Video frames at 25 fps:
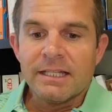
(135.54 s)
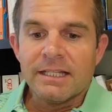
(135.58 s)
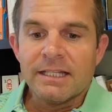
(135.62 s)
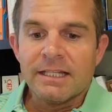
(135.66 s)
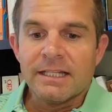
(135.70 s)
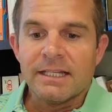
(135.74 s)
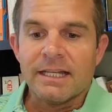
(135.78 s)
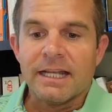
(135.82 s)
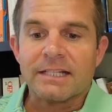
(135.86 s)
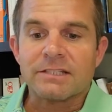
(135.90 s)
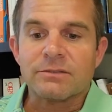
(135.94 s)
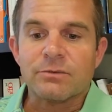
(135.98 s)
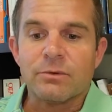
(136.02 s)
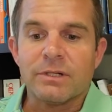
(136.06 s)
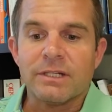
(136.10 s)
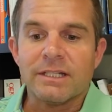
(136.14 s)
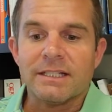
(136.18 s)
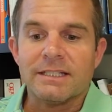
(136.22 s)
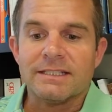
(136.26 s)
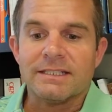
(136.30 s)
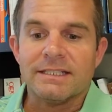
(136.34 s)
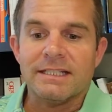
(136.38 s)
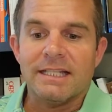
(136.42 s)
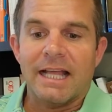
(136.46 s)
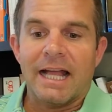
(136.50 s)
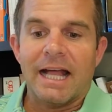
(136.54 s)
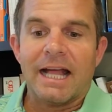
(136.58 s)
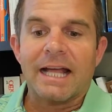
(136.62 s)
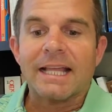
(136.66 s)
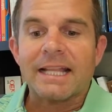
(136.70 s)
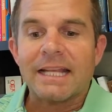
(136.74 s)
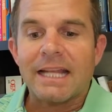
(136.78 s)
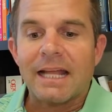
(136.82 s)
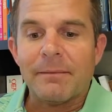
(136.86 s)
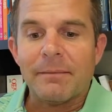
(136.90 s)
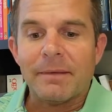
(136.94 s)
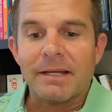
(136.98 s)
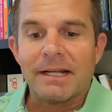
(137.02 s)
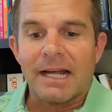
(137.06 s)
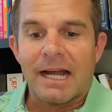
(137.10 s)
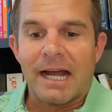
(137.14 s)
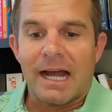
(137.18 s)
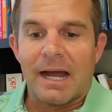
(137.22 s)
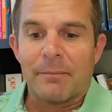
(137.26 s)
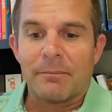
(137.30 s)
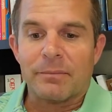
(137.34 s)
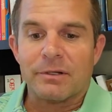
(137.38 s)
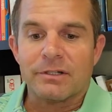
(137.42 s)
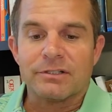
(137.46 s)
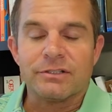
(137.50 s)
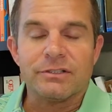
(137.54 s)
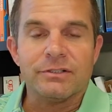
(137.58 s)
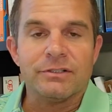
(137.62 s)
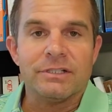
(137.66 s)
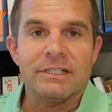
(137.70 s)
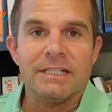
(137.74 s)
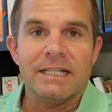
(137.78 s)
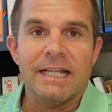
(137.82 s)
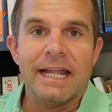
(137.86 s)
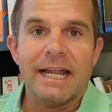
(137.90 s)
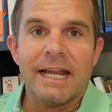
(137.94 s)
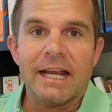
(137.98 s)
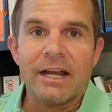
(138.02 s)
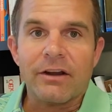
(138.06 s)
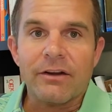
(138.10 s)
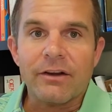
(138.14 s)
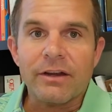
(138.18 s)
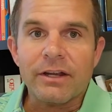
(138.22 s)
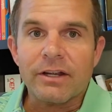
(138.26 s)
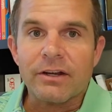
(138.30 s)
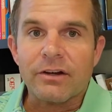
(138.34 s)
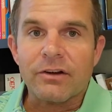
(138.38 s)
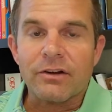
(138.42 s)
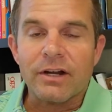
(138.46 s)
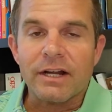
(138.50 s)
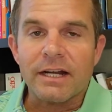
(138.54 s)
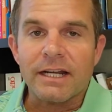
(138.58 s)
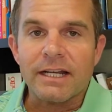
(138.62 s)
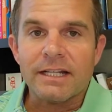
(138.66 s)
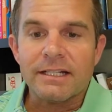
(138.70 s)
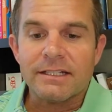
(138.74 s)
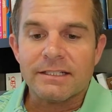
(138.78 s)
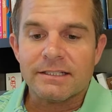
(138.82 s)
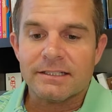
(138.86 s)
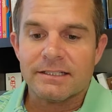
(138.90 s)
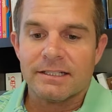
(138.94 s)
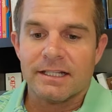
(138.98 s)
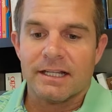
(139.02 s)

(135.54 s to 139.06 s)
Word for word: Next one is the Economic Opportunity Area Credit.